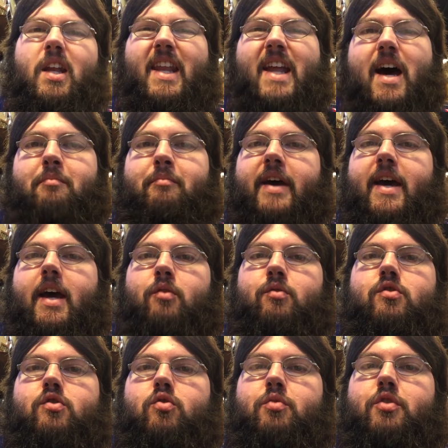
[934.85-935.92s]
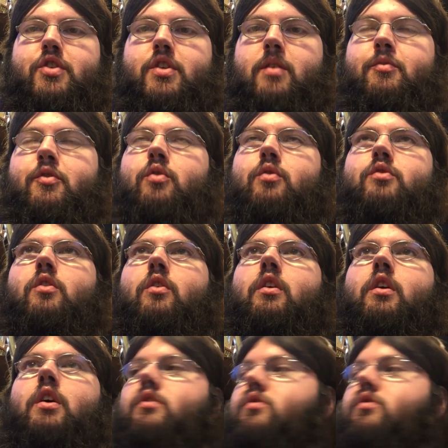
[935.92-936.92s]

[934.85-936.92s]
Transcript: Not bad. It was super cheap too. It was only